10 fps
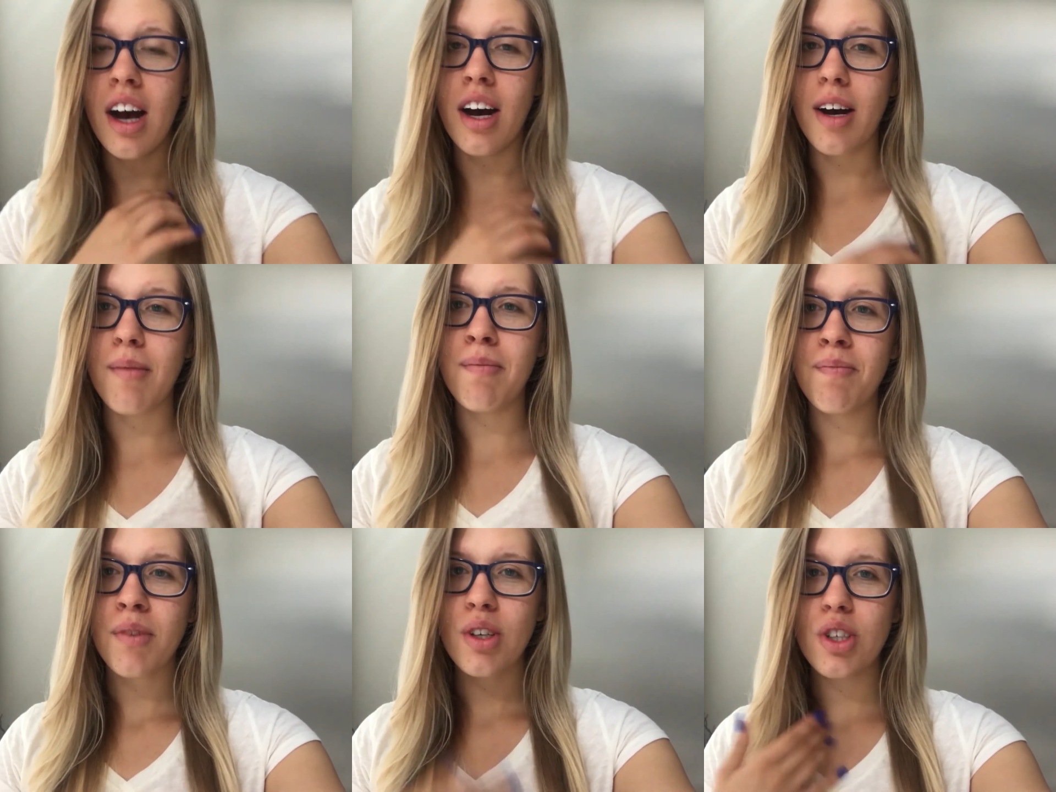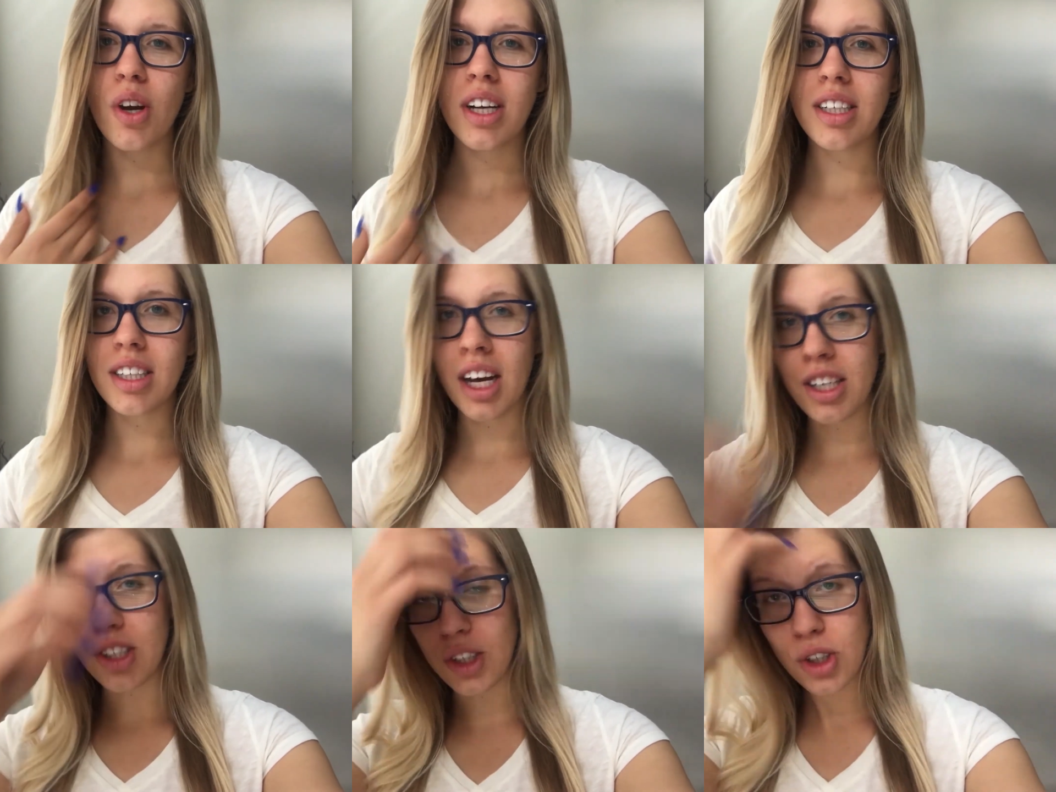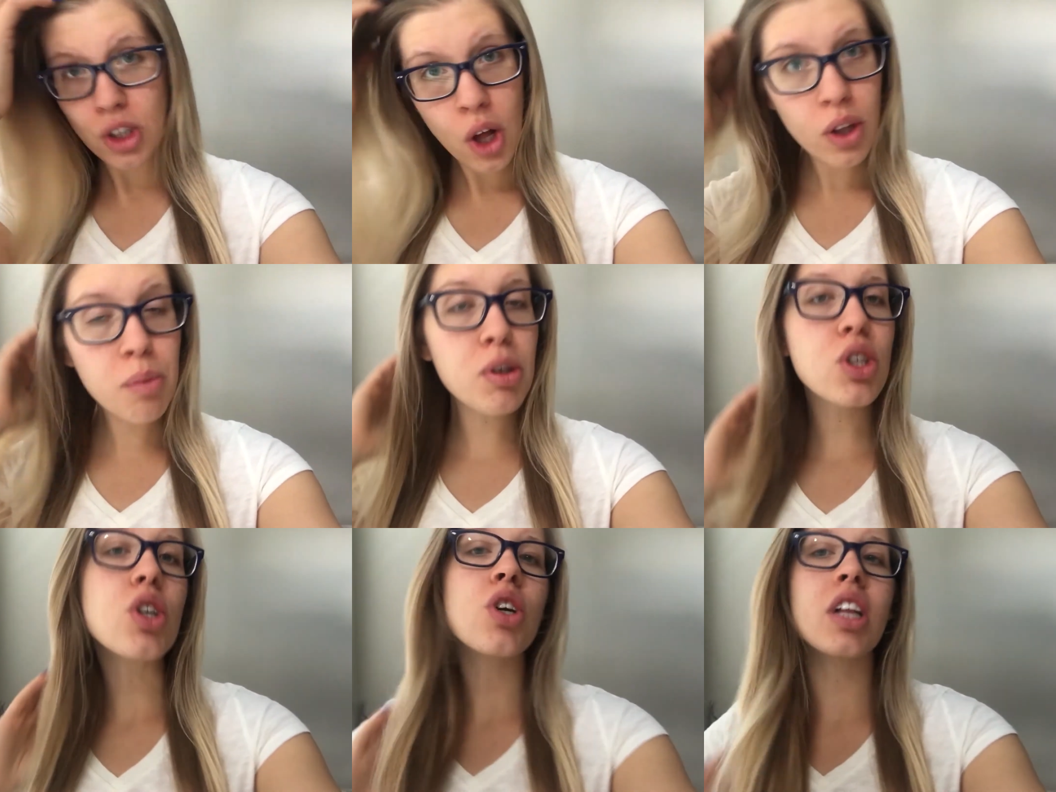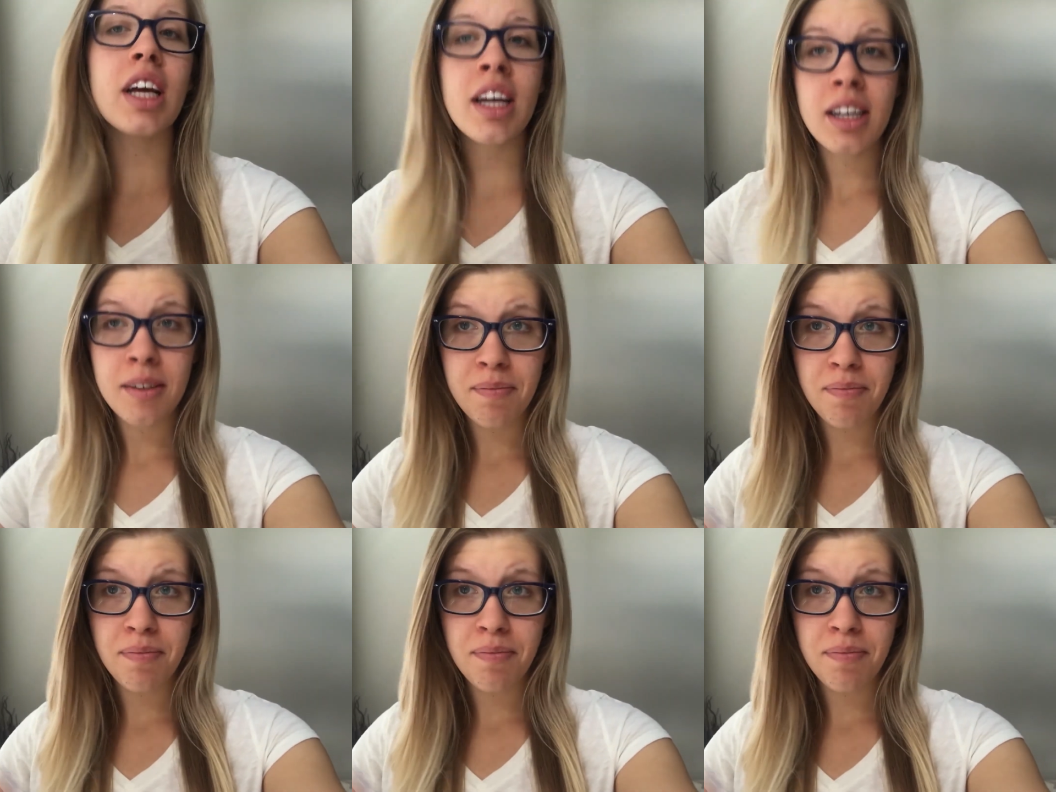So I decided to slowly but surely